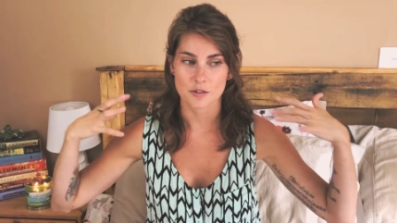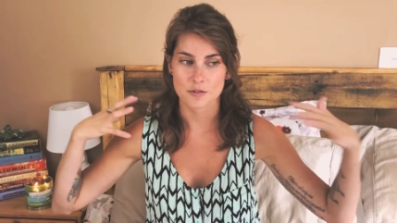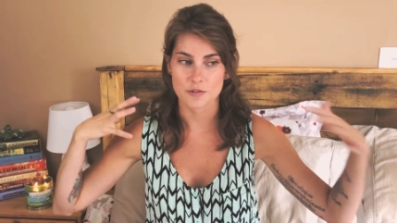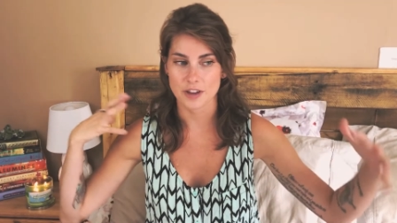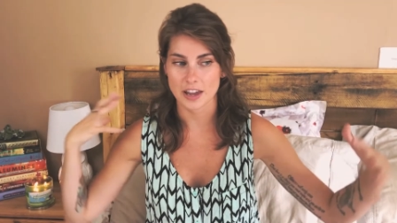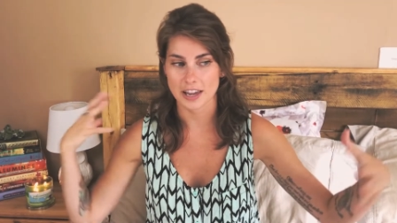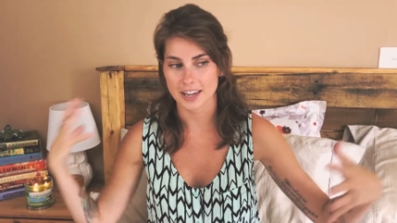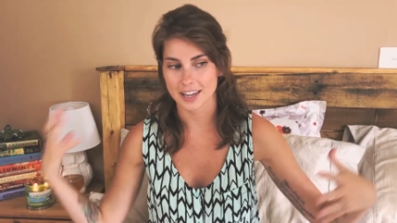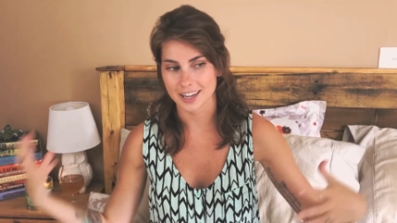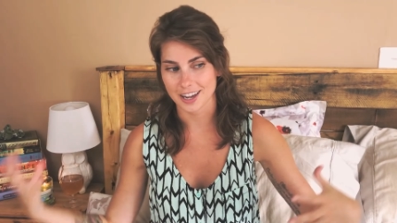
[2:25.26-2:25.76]

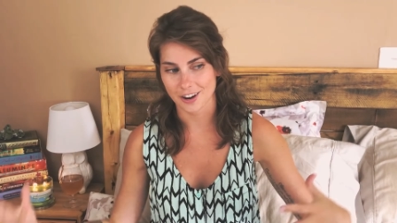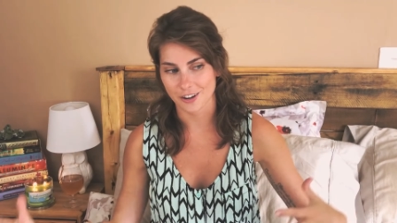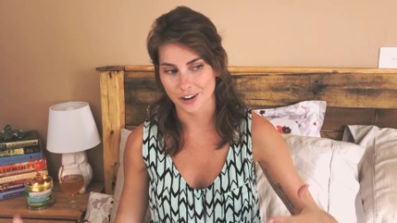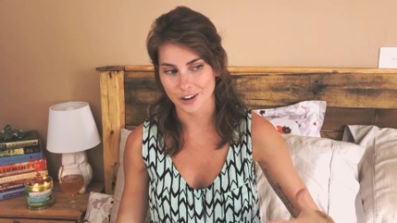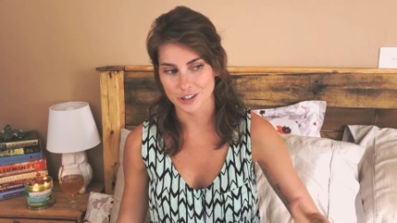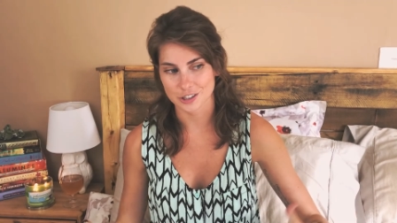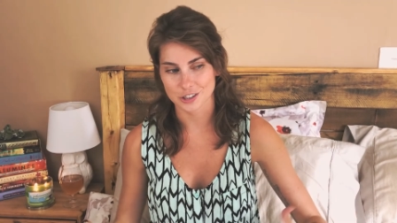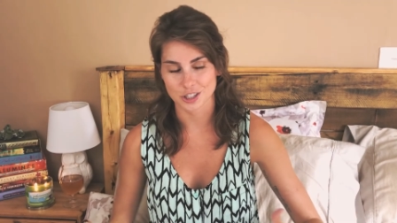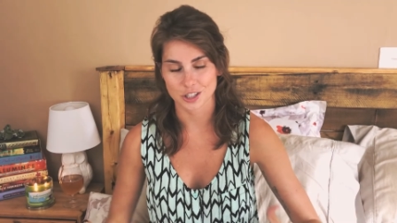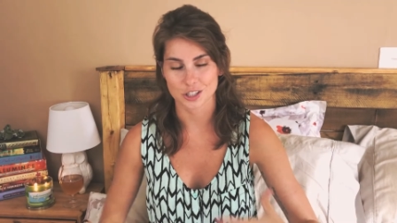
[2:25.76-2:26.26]
fake
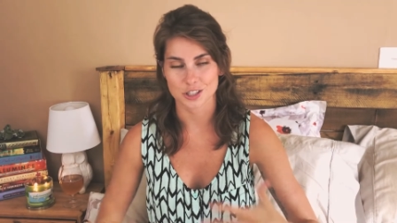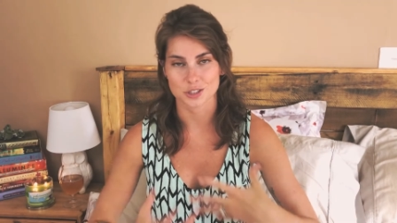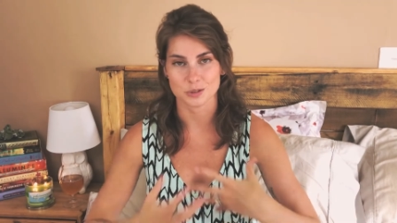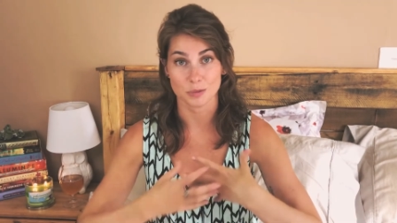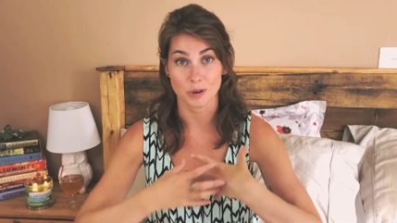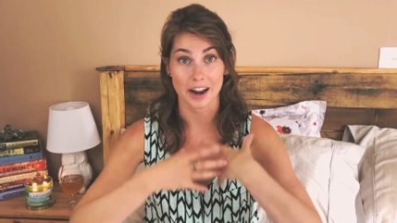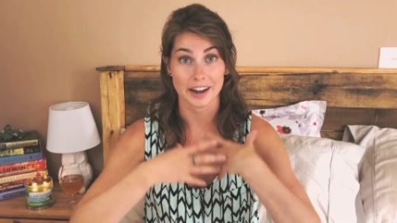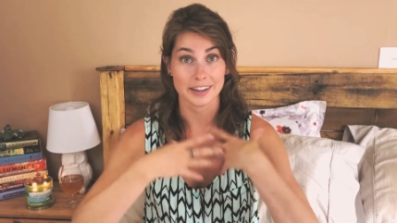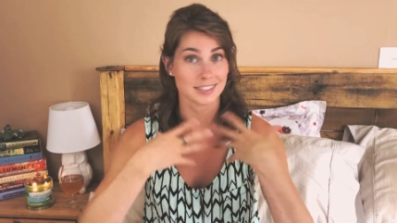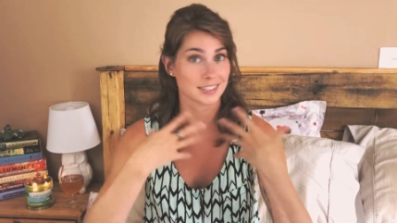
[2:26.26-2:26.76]
characters'
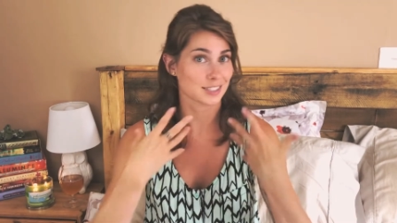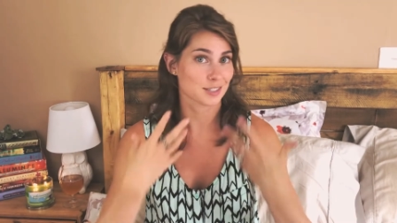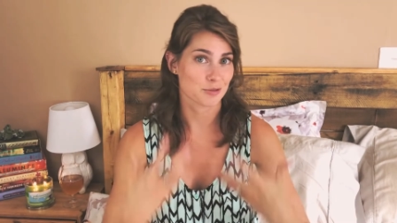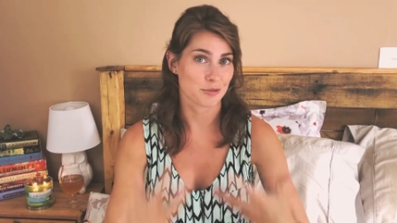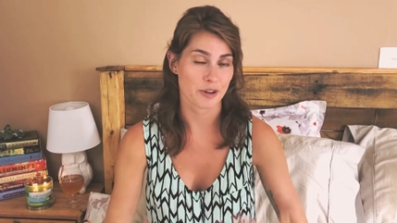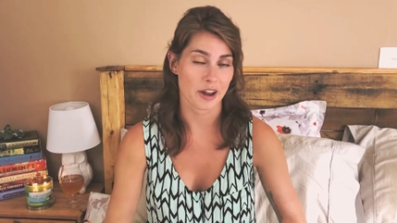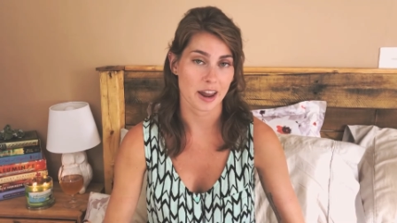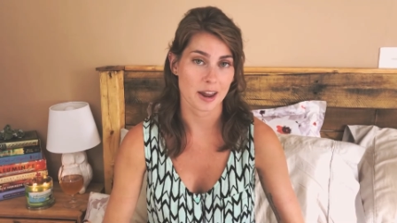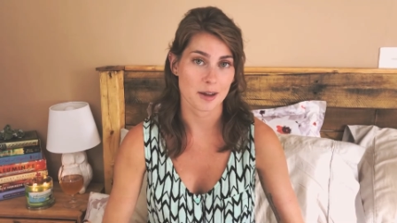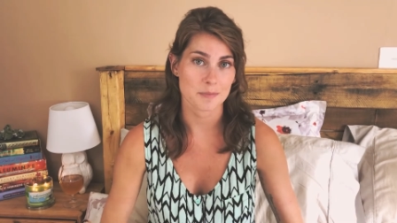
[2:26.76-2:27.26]
rise to
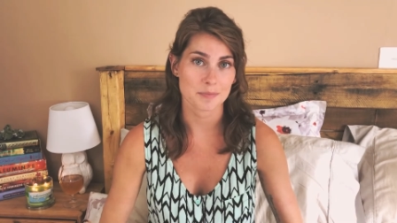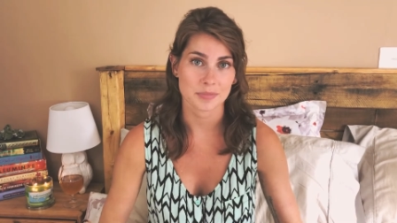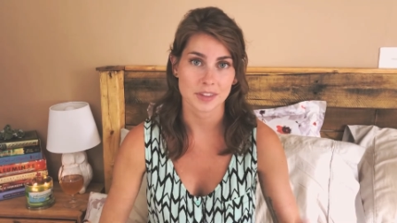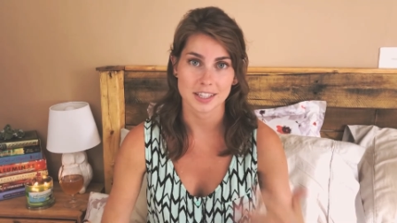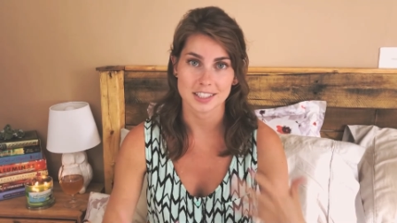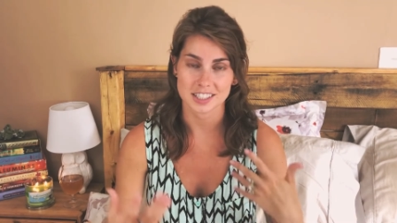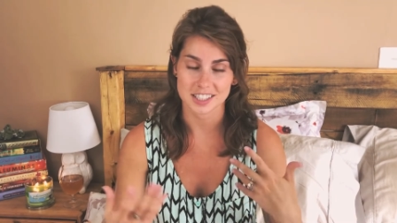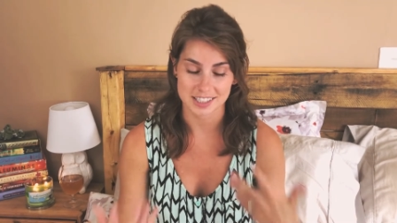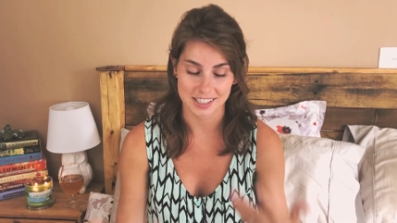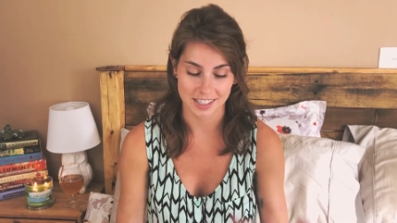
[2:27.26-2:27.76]
fame.
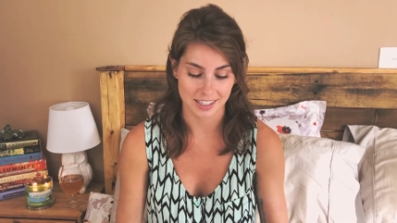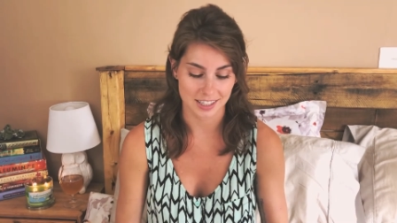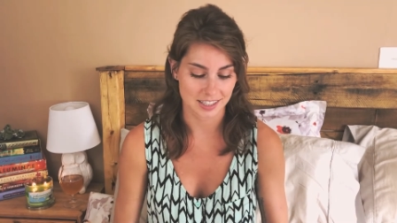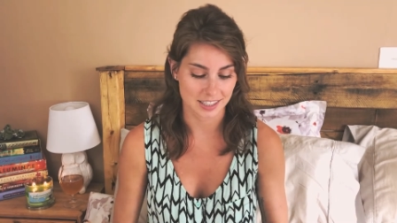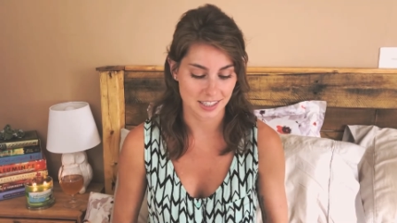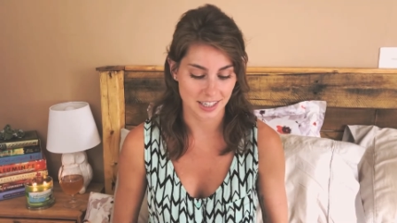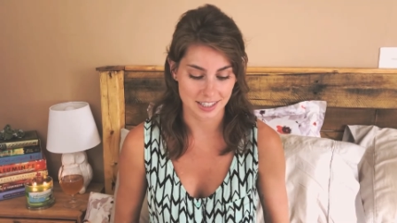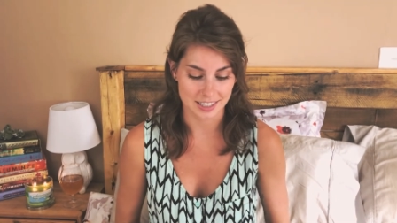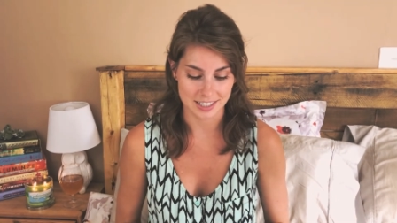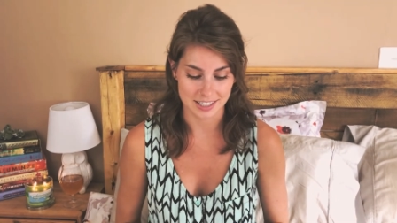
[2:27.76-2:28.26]
That just,
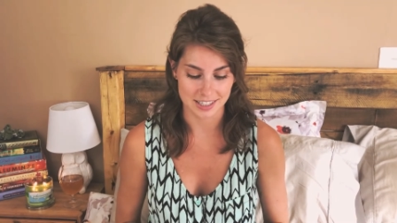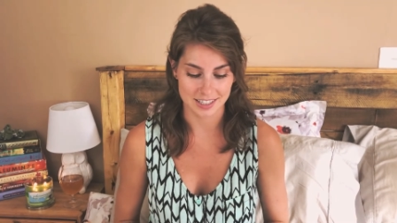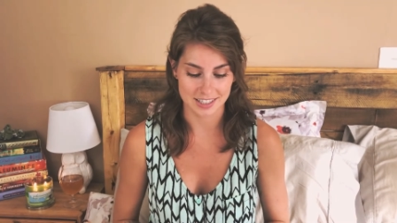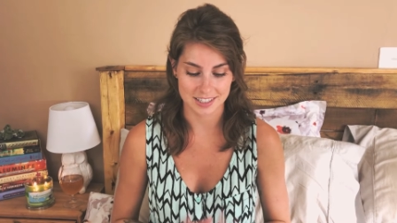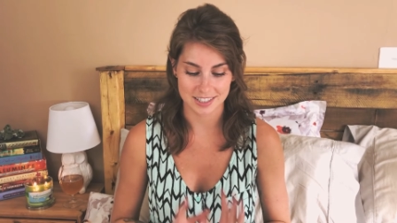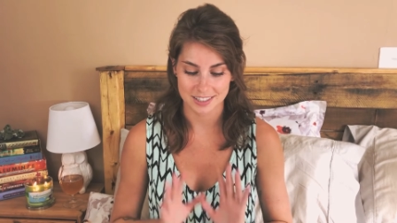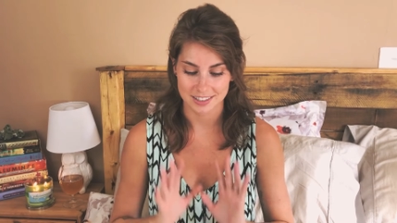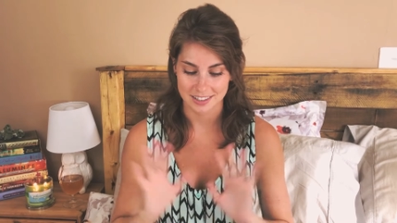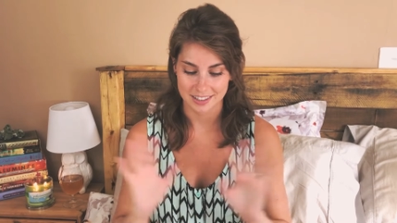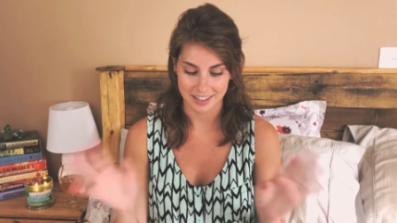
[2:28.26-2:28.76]
like,
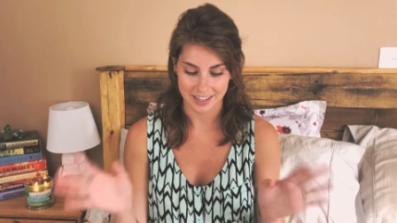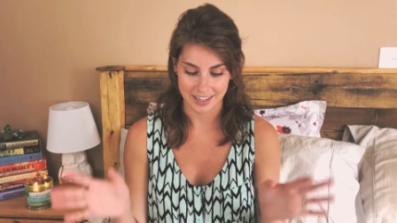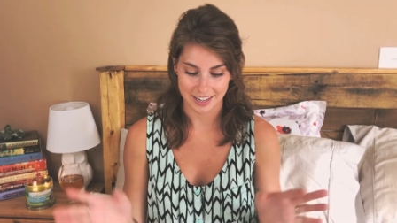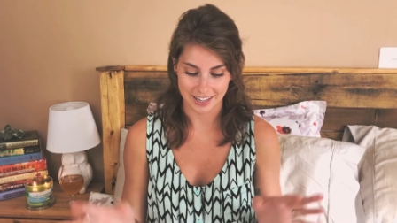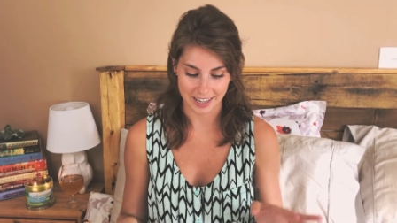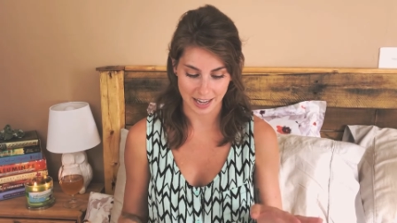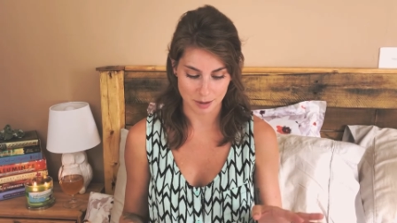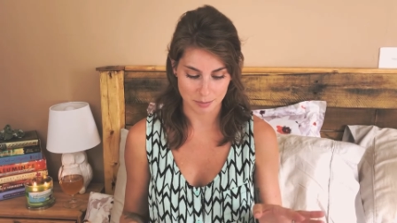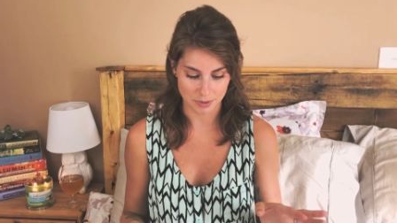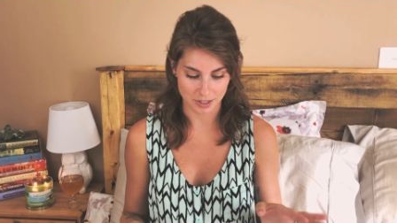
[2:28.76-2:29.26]
doesn't
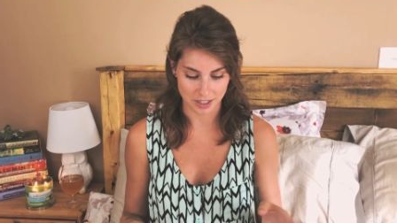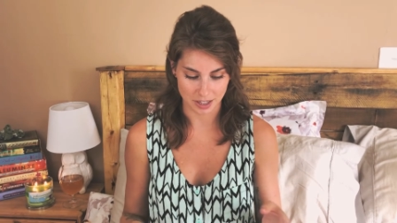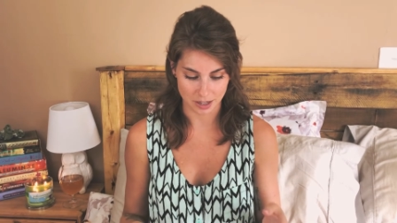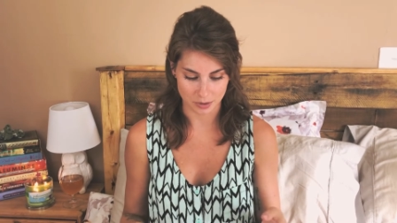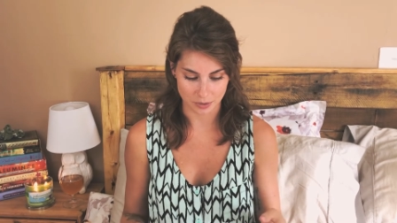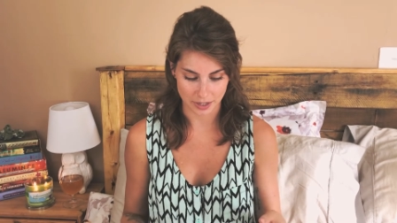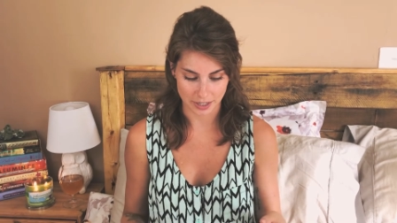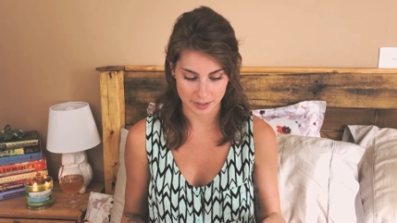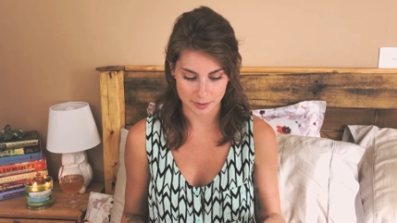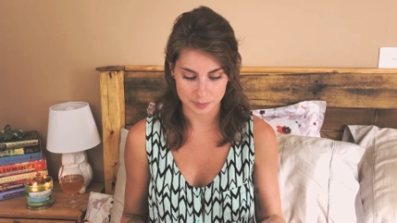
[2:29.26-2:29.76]
get me
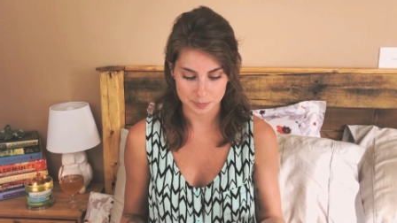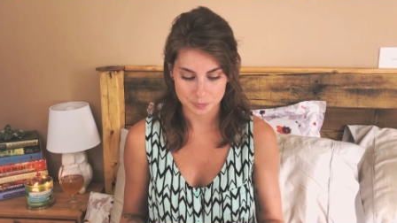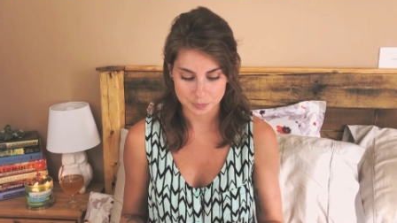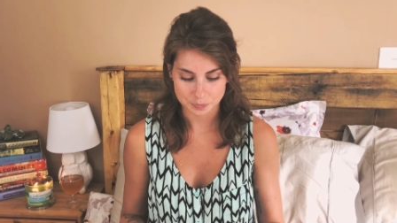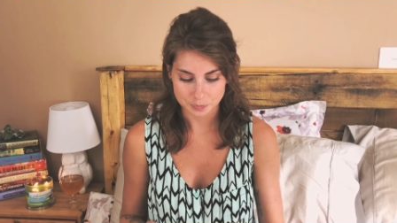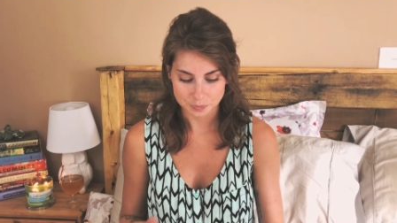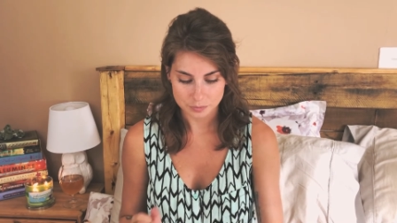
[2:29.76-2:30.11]
going.